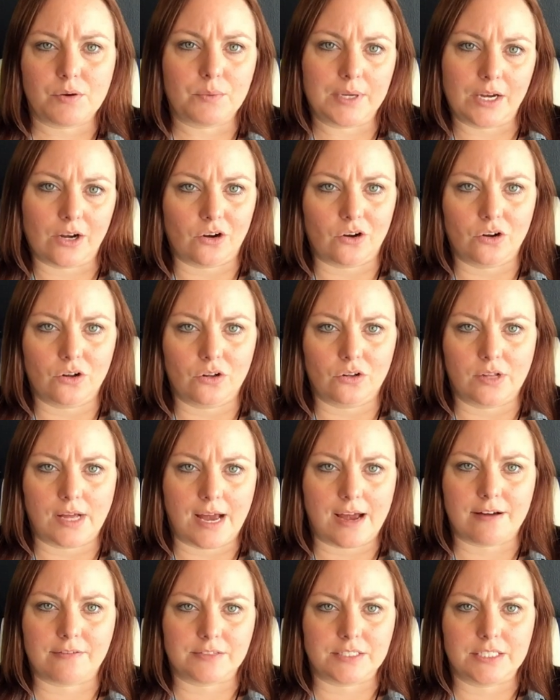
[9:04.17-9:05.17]
that we all
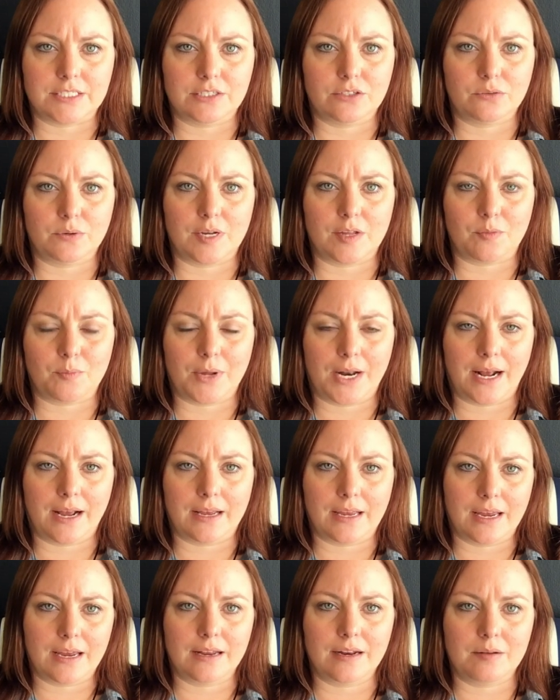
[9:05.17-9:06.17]
have to deal with, but I
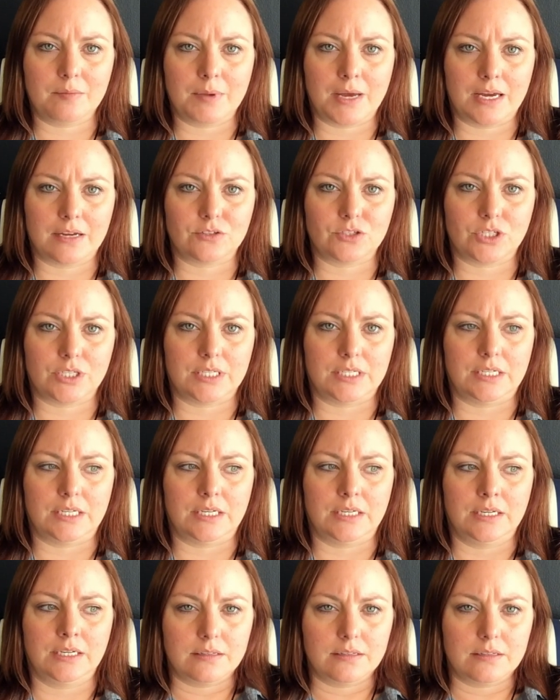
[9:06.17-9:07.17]
can't imagine
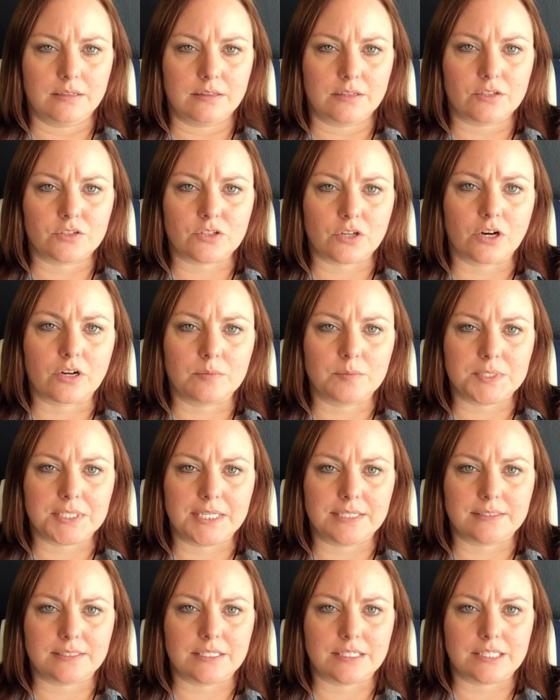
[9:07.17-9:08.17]
the
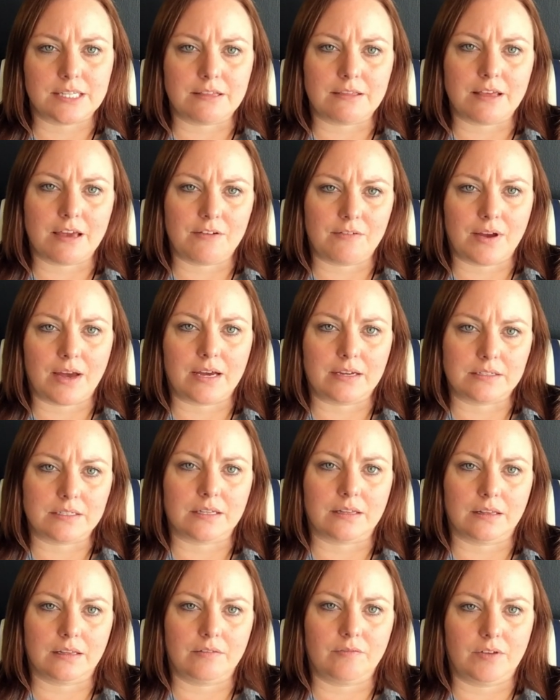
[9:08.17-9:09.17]
circumstances that they've had
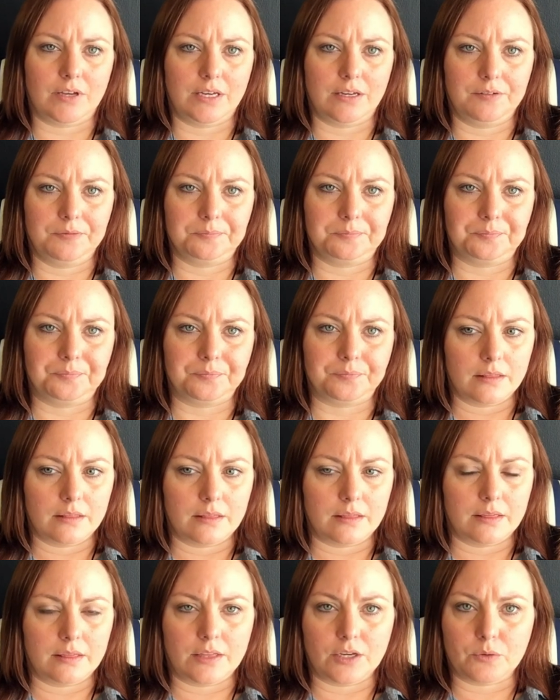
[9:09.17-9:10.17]
to live in.
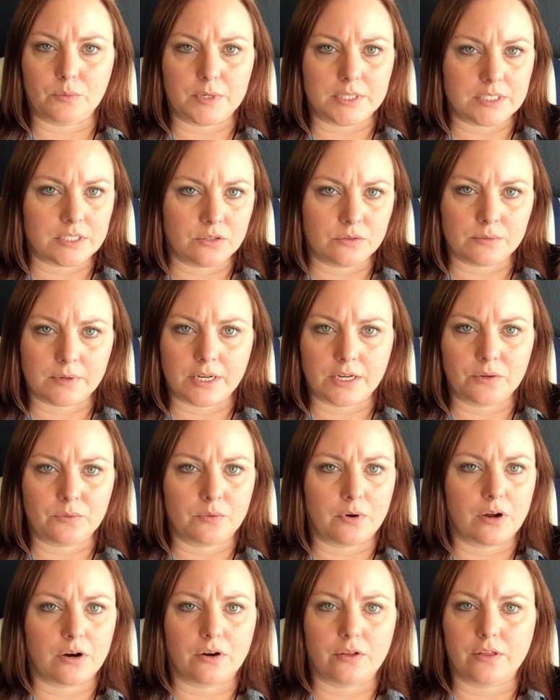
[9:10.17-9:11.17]
There was no running
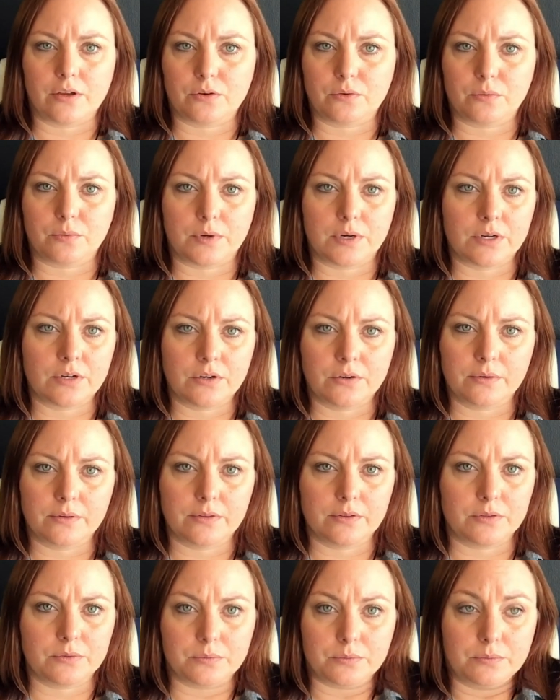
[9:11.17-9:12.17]
water, there were
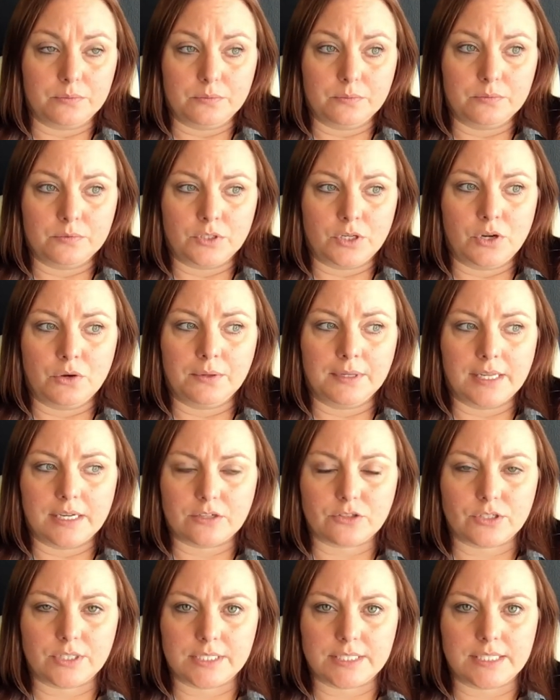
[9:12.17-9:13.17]
no
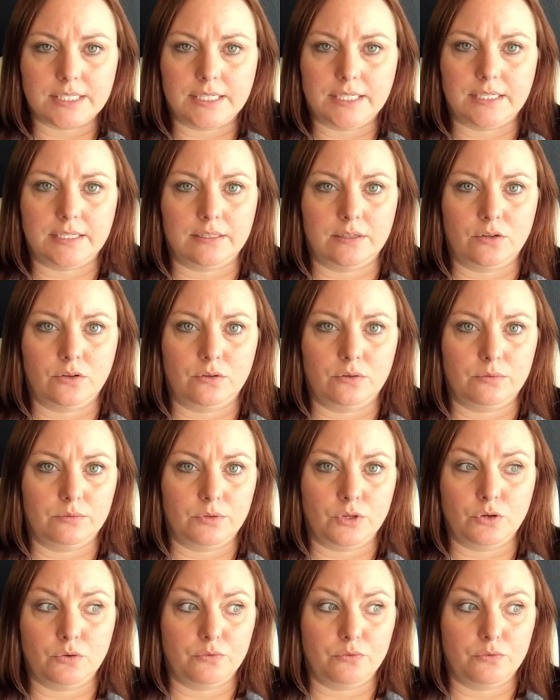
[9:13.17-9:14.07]
electricity, no